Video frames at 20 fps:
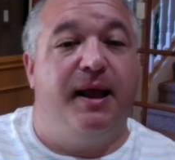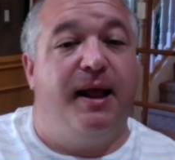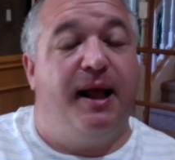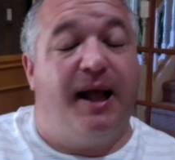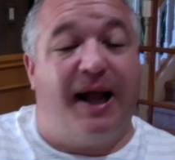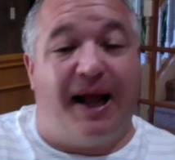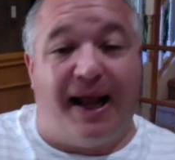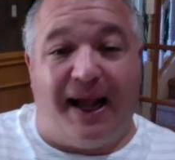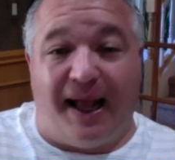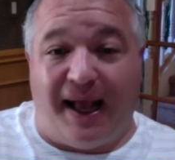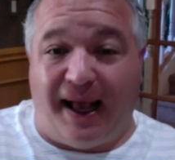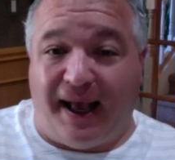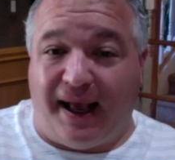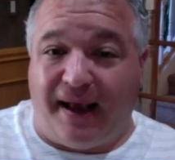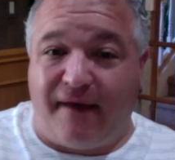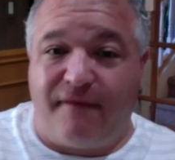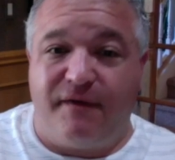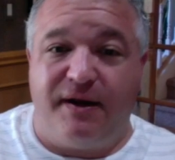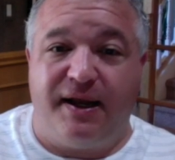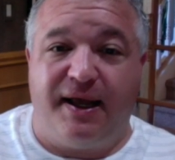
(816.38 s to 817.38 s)
i
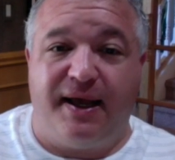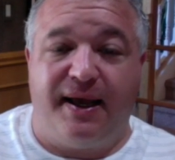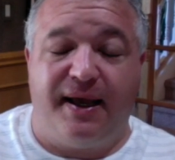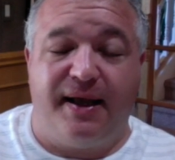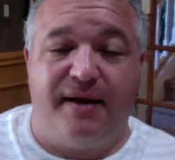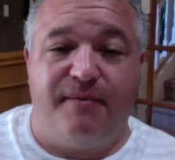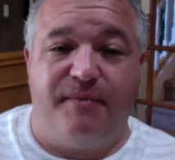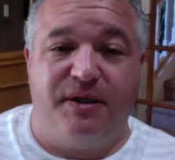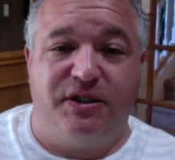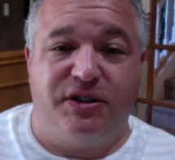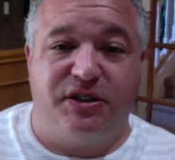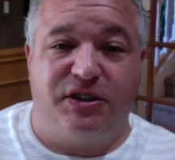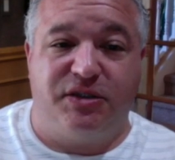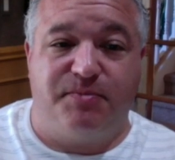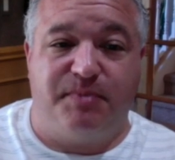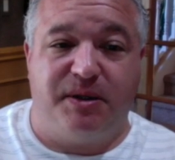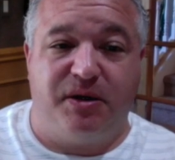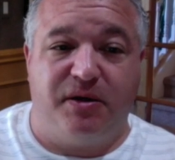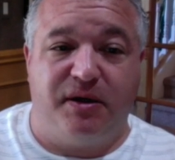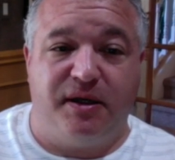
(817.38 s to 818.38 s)
haven't had much
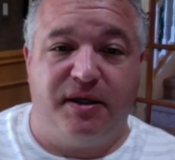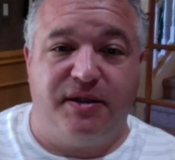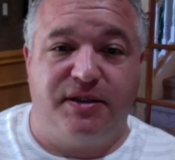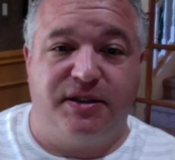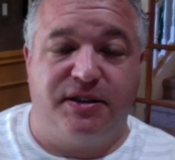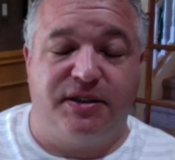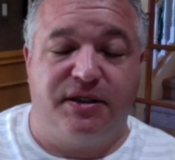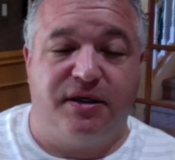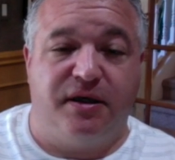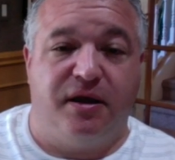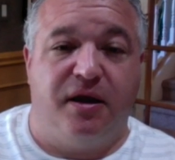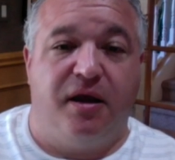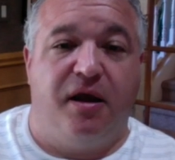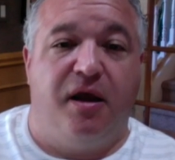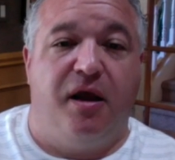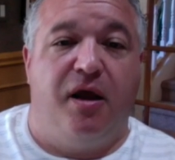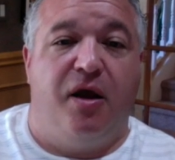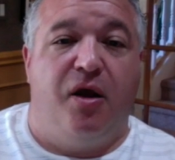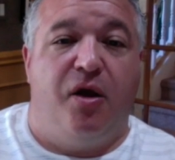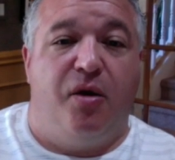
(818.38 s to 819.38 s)
experience
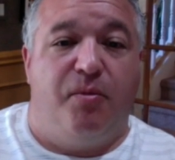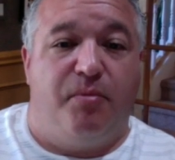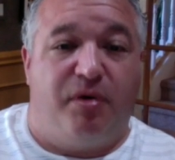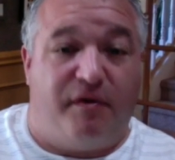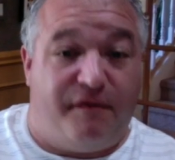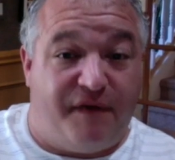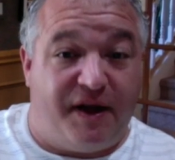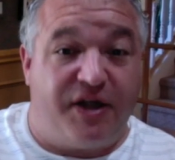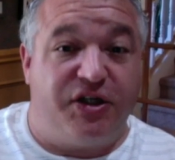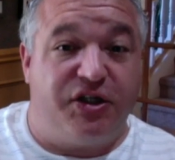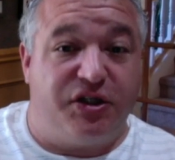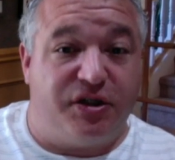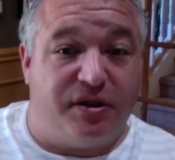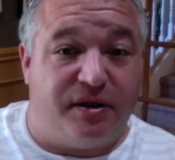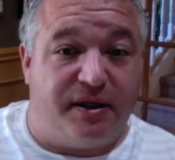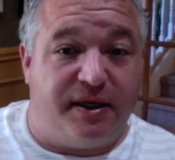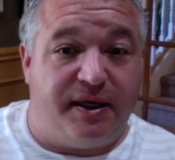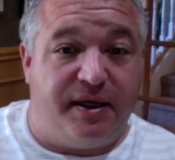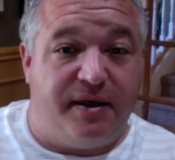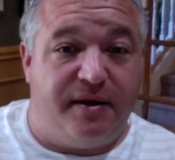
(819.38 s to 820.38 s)

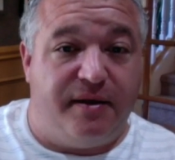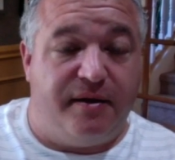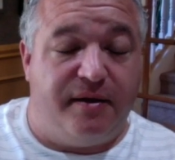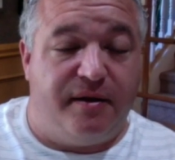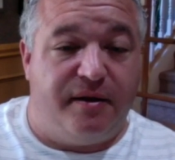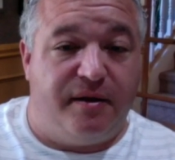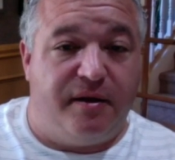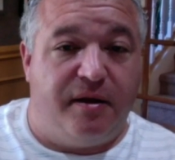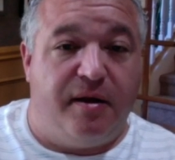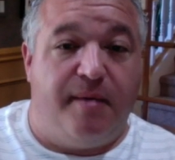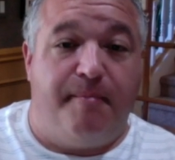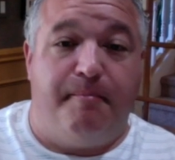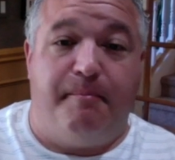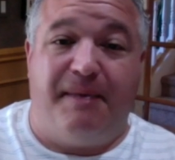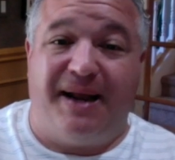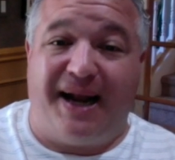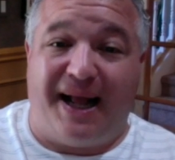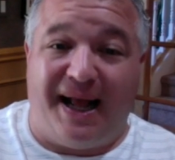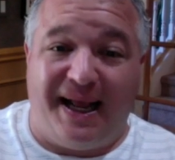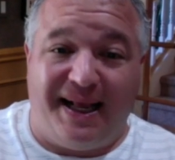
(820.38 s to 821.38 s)
professionally
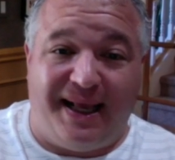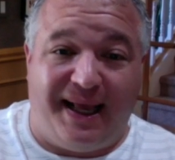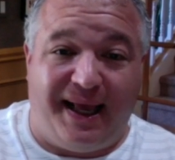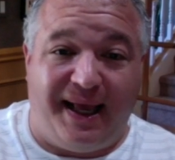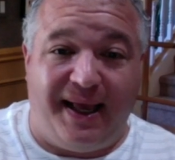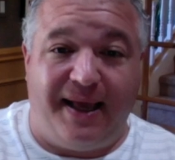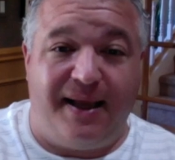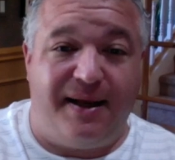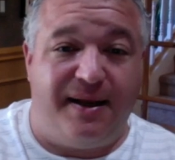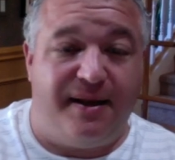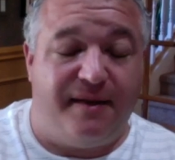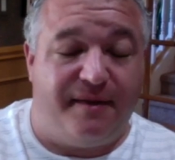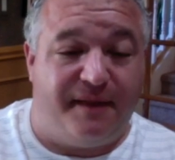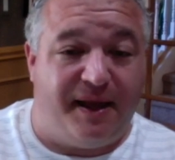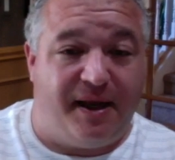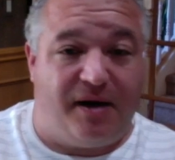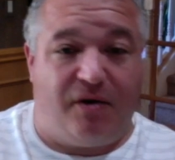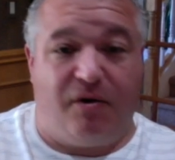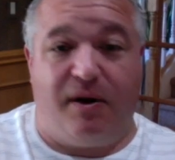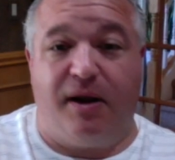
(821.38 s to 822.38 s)
but i can hit
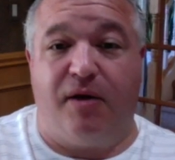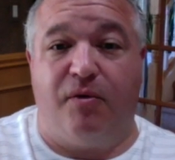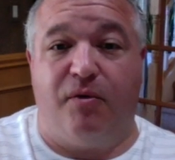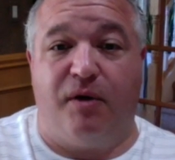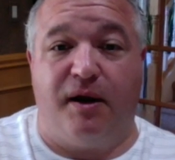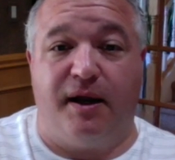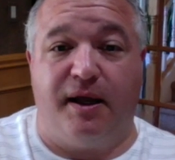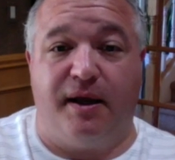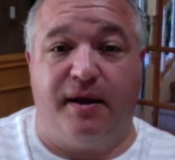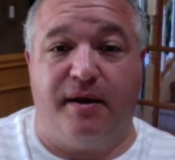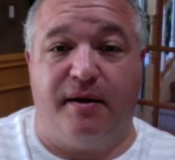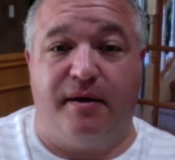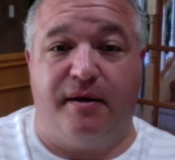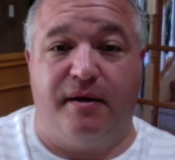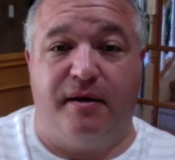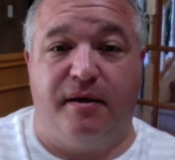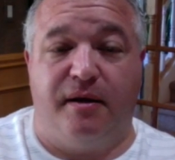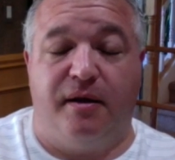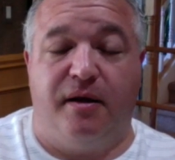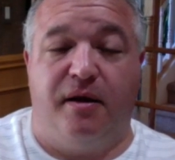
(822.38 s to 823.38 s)
that ground running
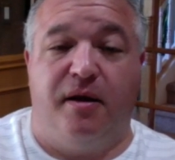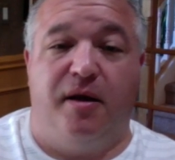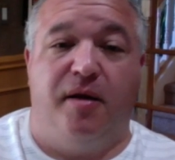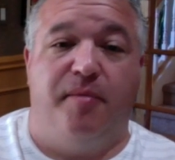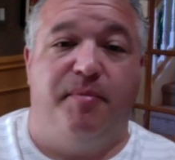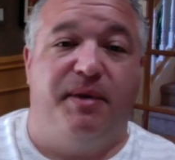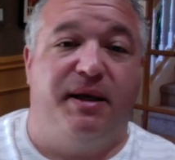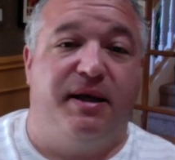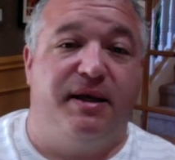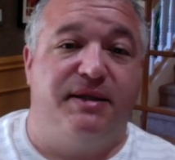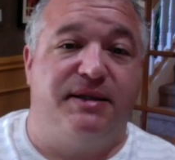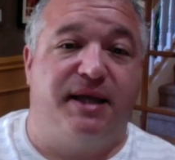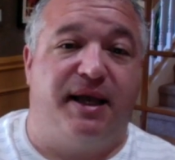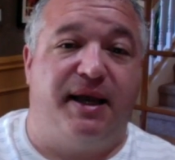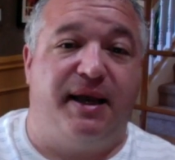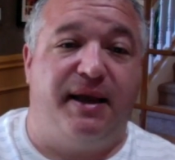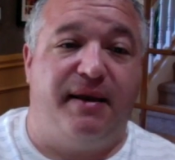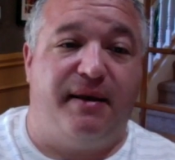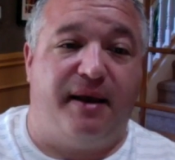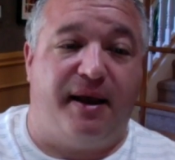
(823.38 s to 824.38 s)
because
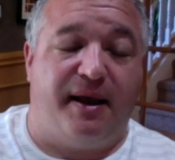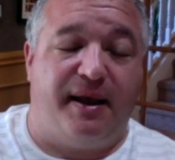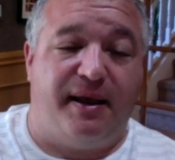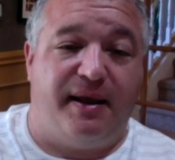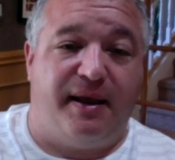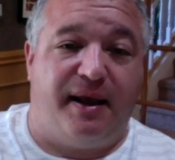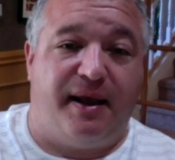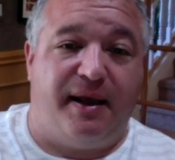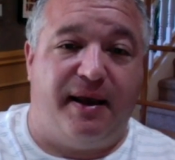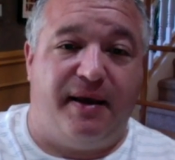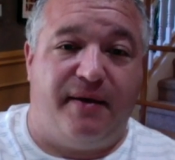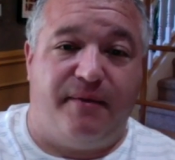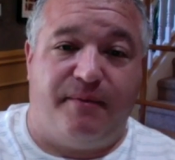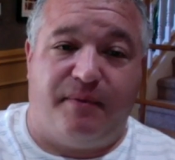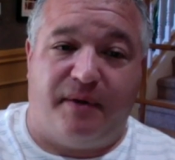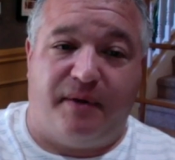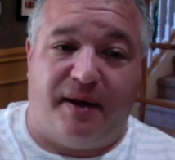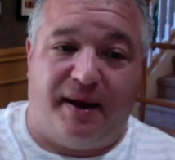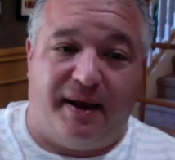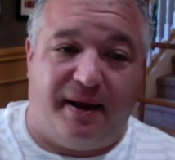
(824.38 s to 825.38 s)
i i i,
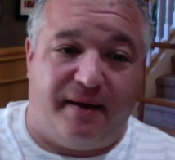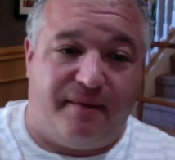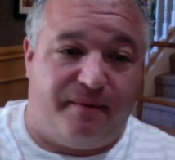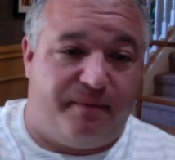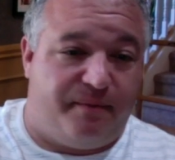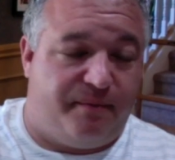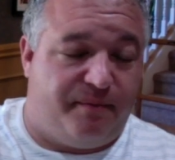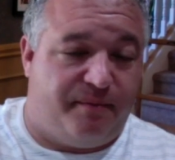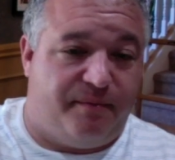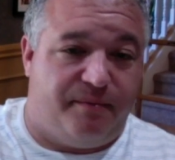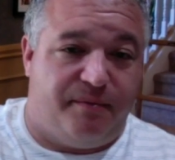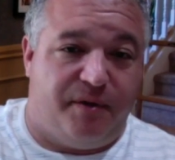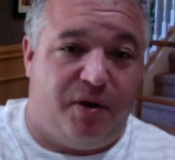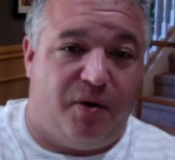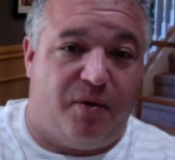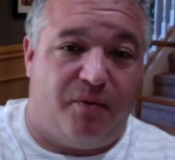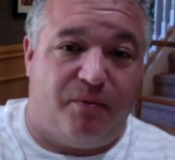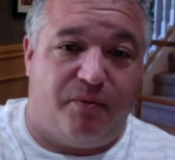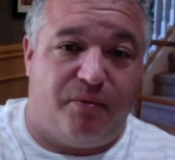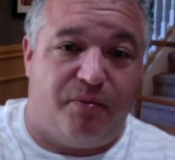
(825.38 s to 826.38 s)
I you
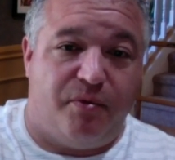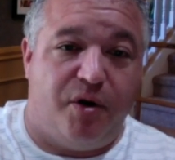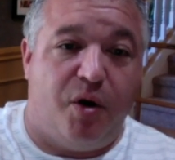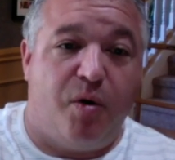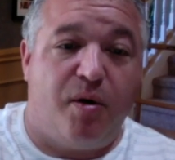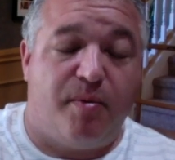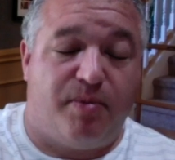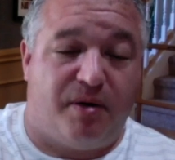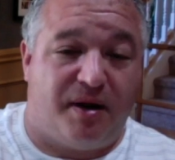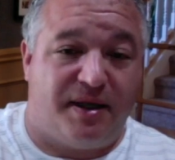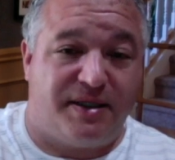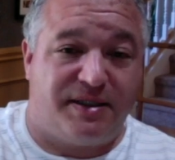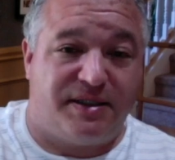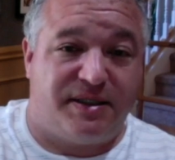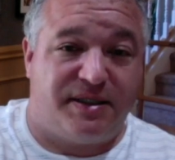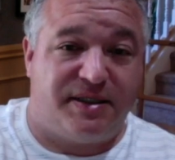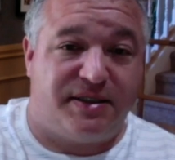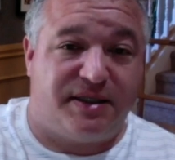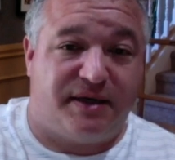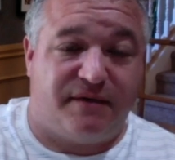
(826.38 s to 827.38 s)
know know a
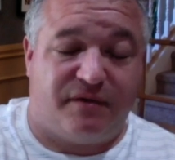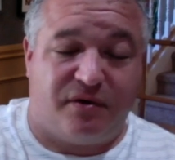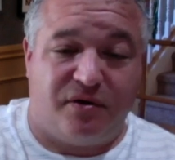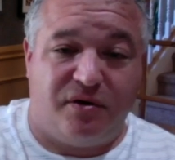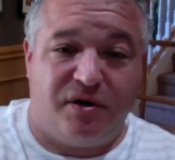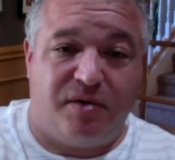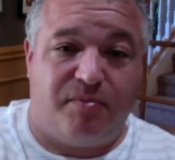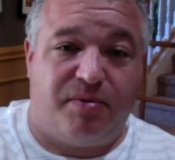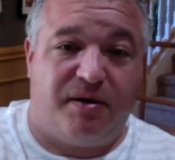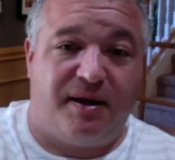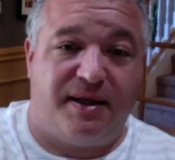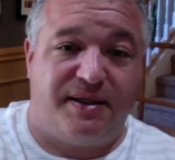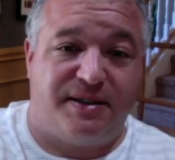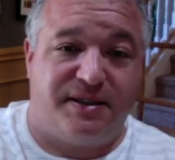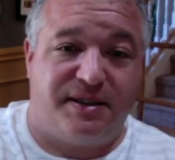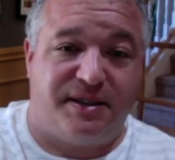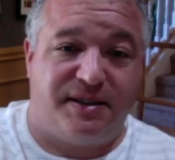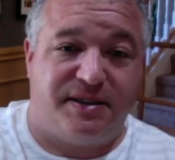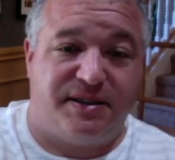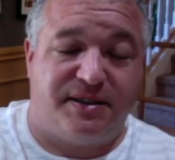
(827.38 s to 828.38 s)
process i've learned a
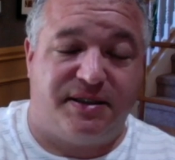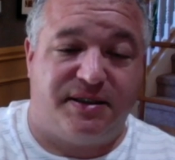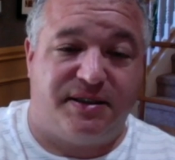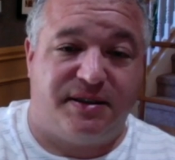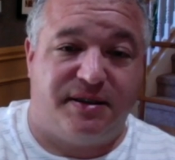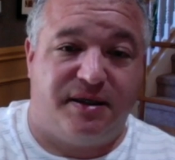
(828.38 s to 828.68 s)
process